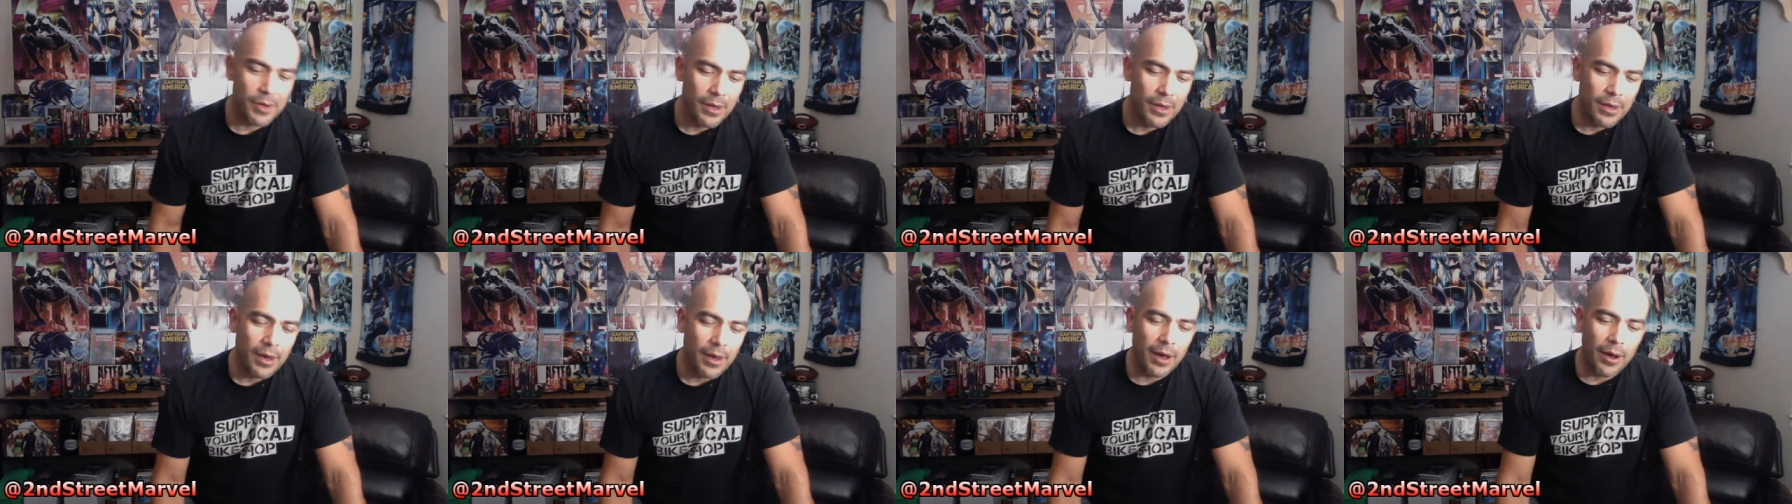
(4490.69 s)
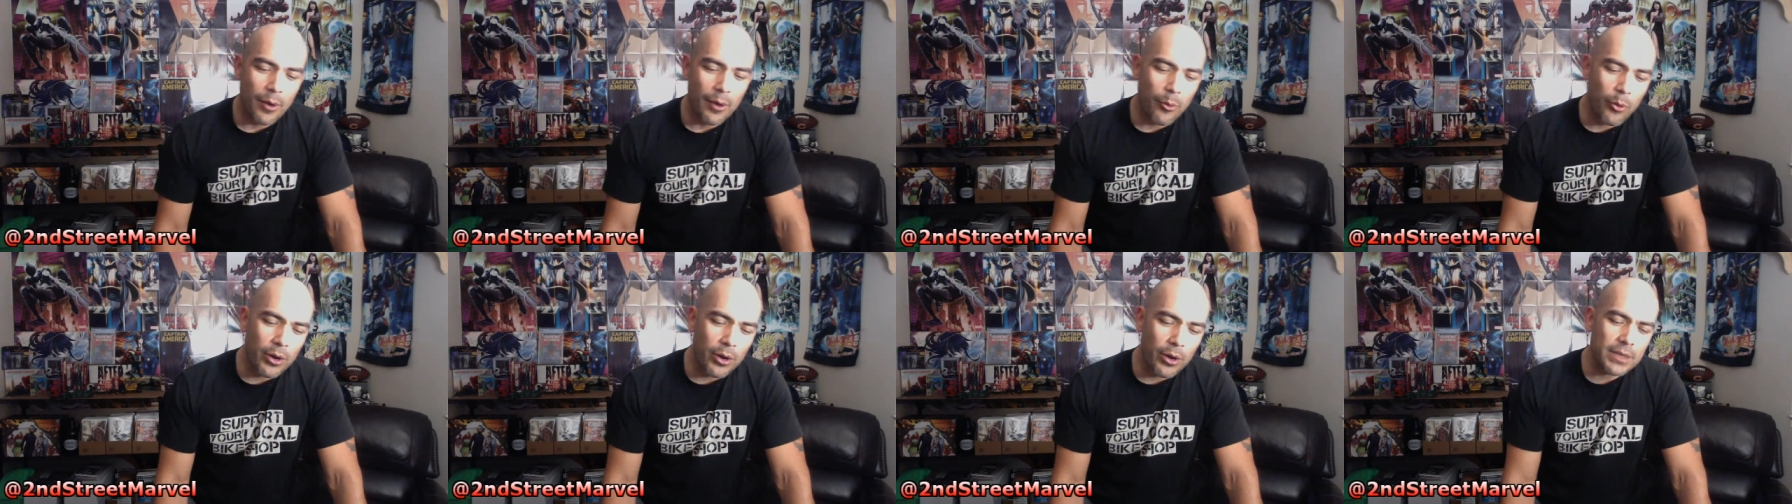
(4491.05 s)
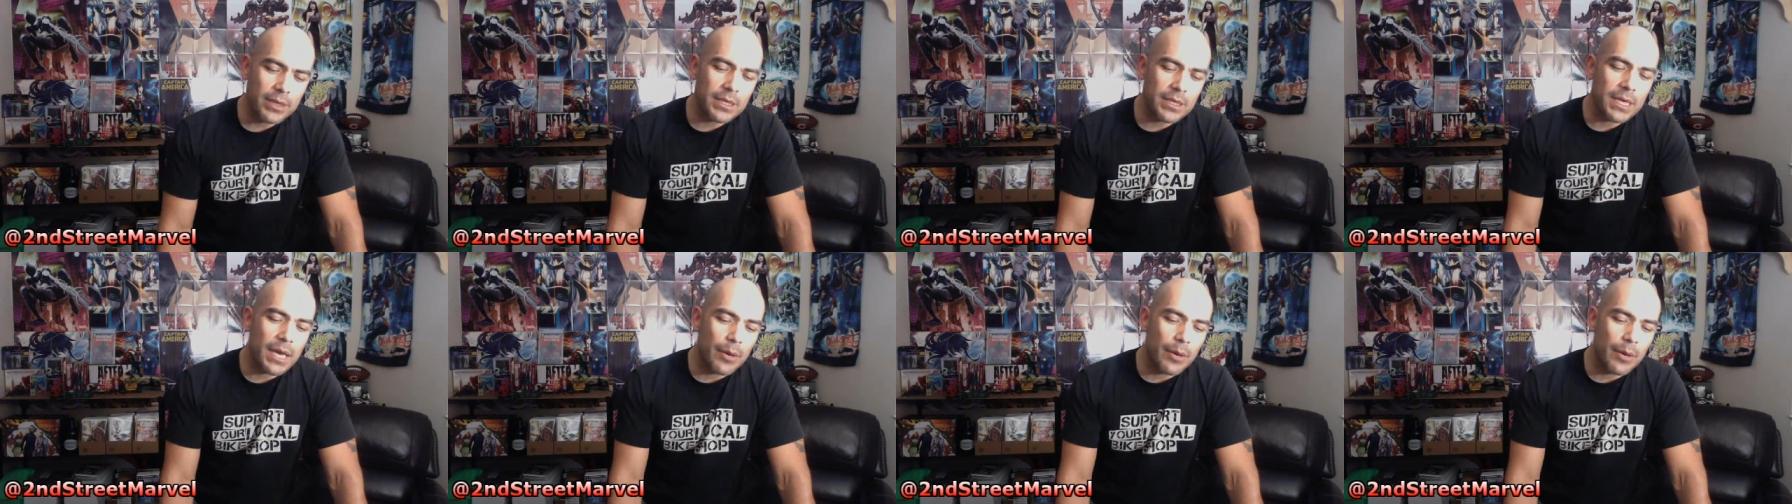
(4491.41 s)
wanting
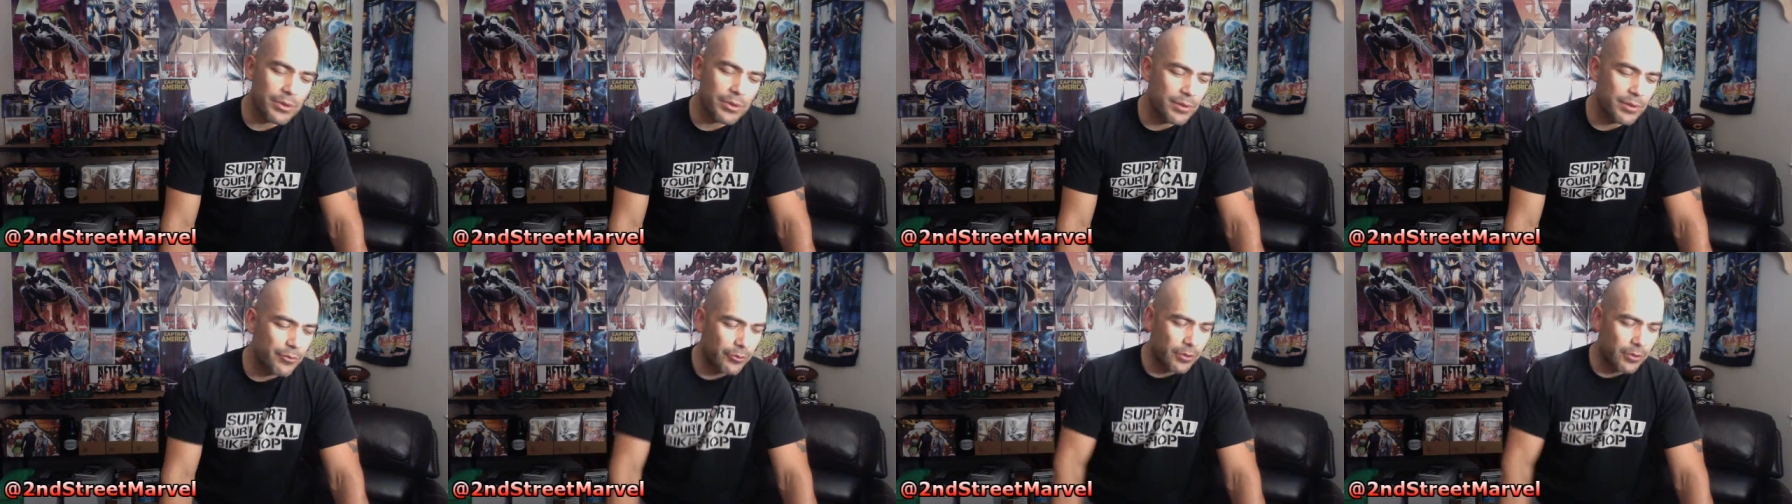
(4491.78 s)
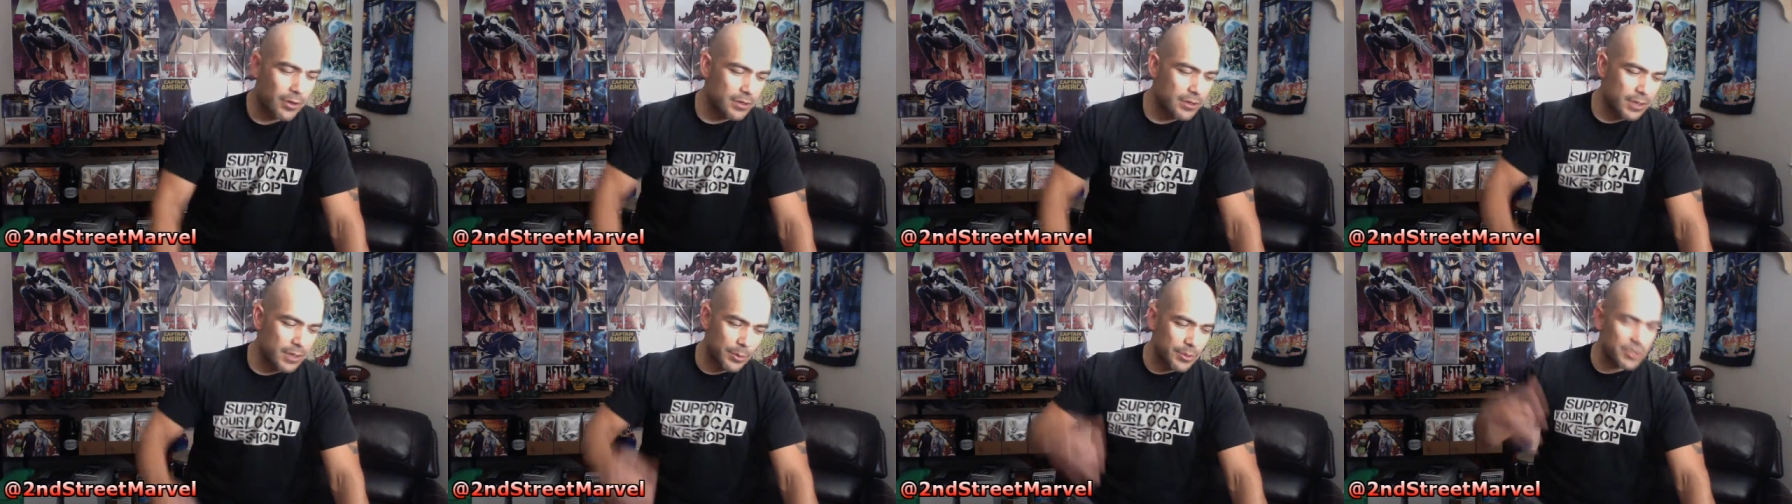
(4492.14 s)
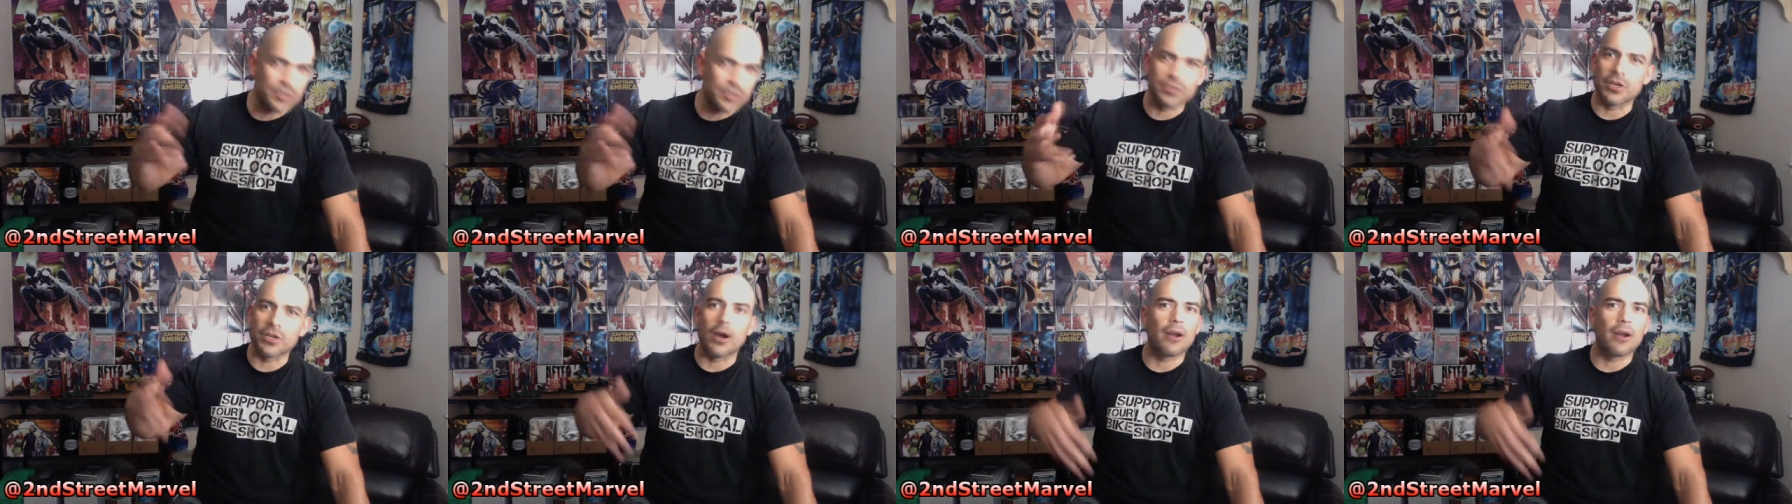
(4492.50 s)
to get with him for a long time and
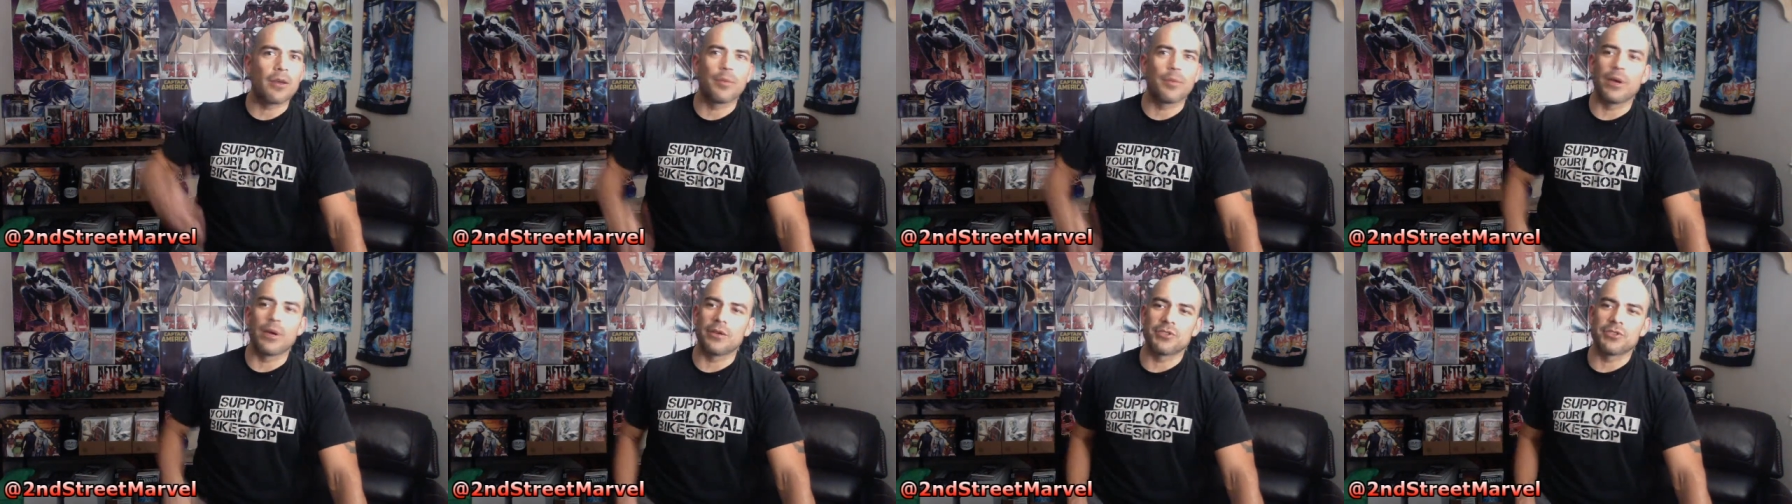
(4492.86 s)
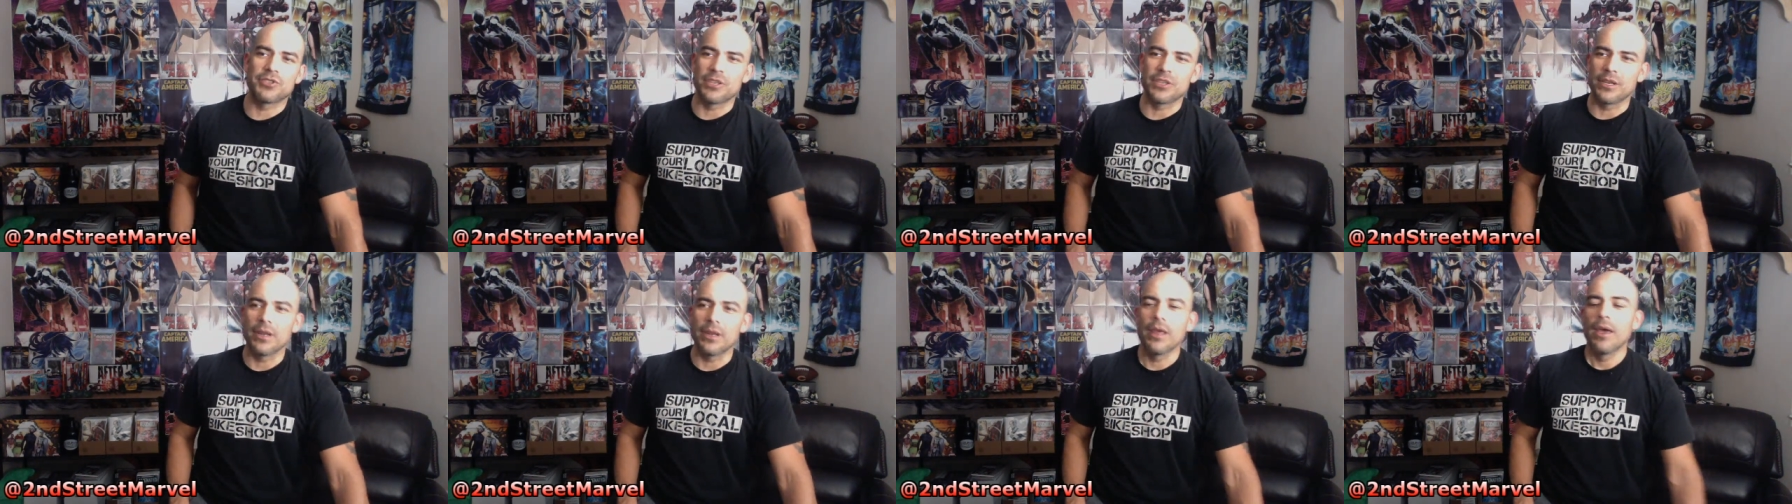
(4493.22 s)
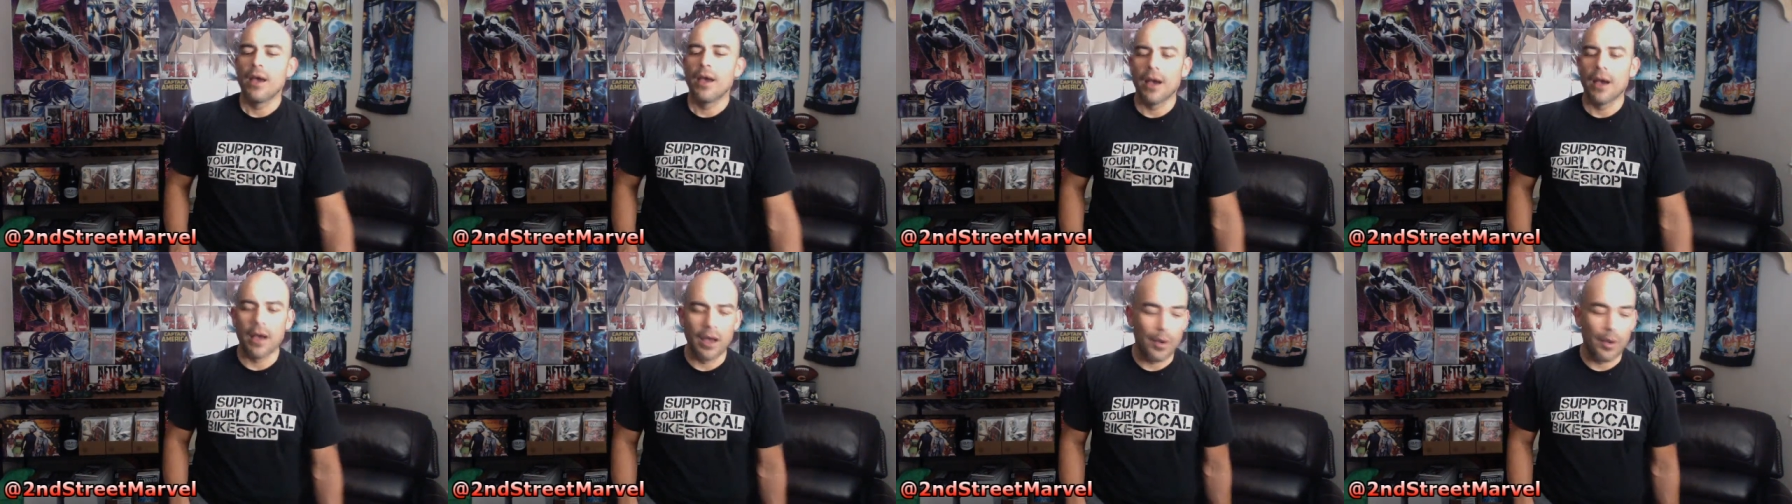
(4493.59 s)
just talk about shit.
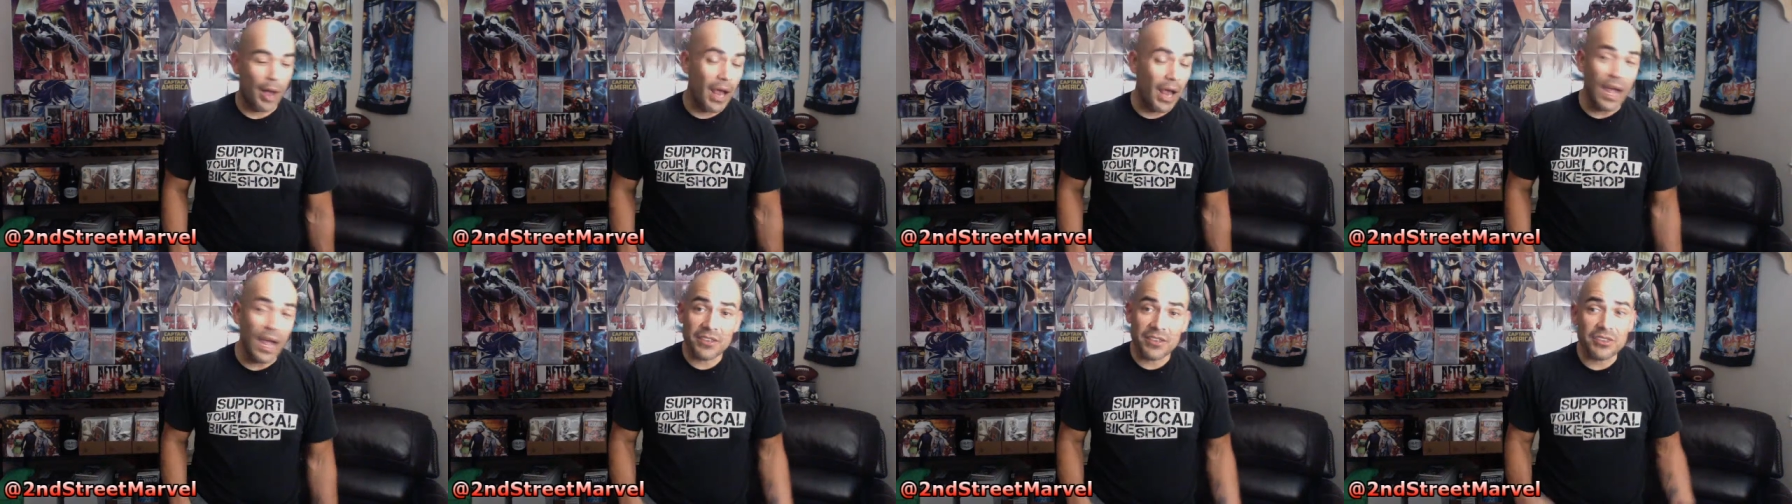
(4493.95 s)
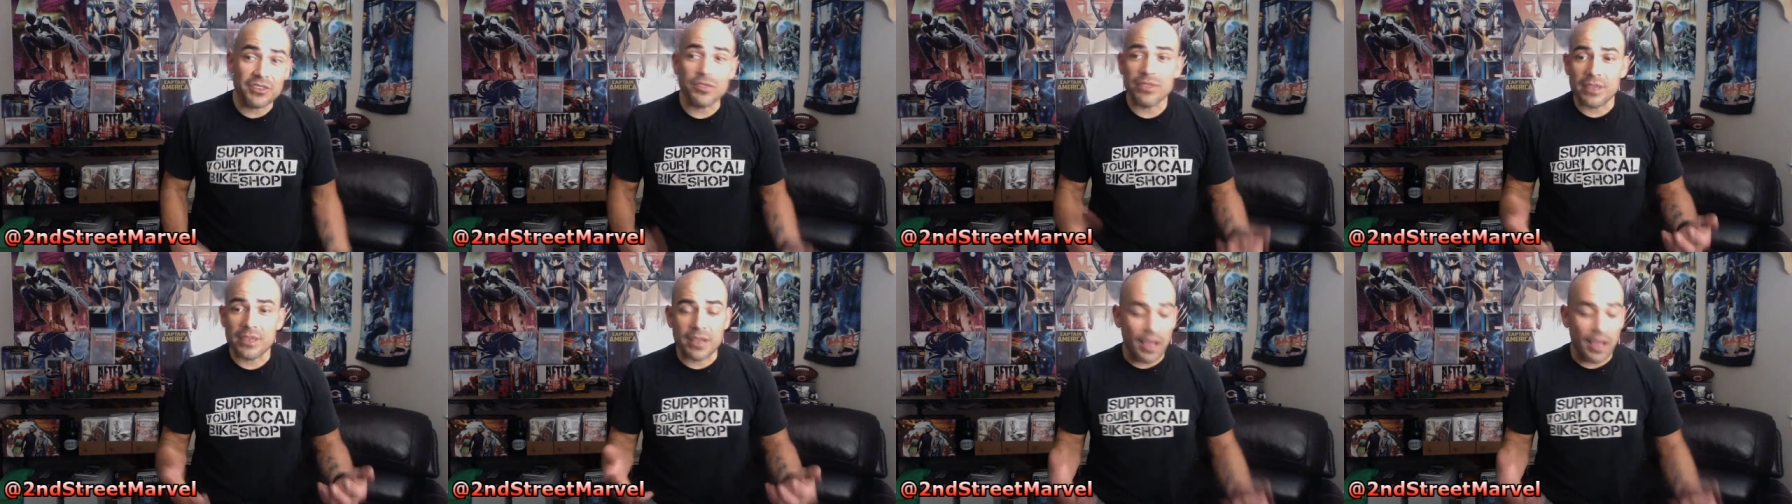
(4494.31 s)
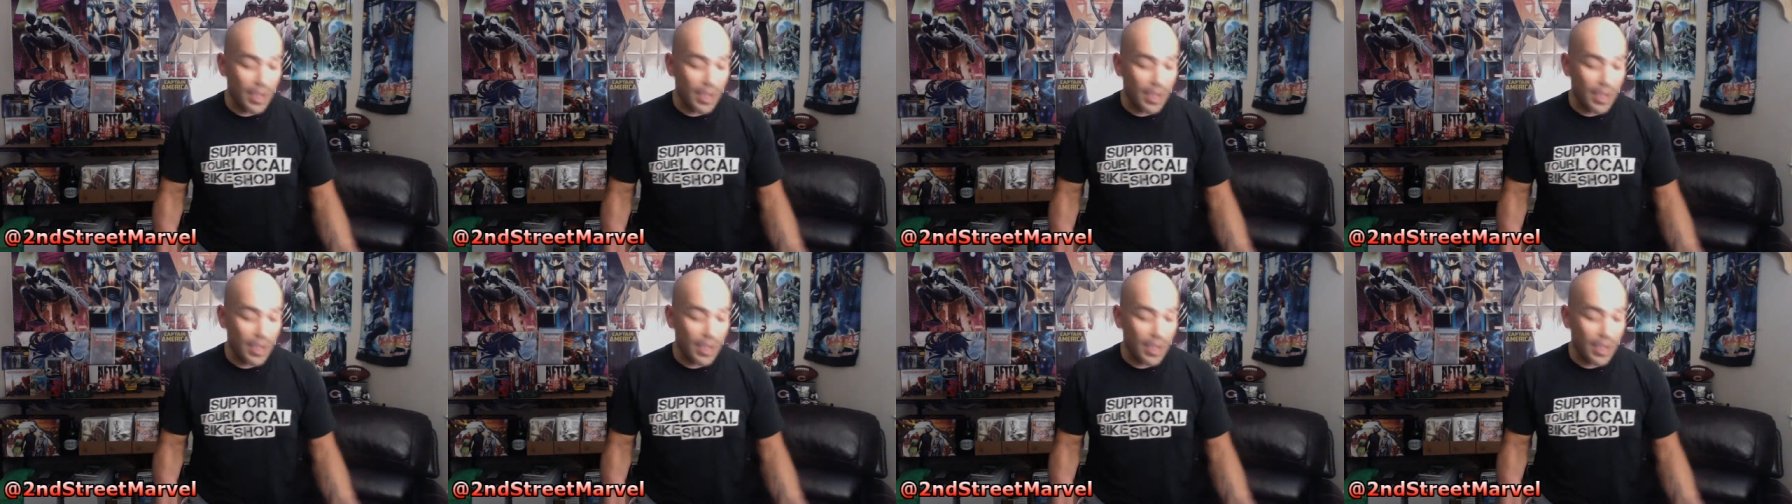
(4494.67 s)
I actually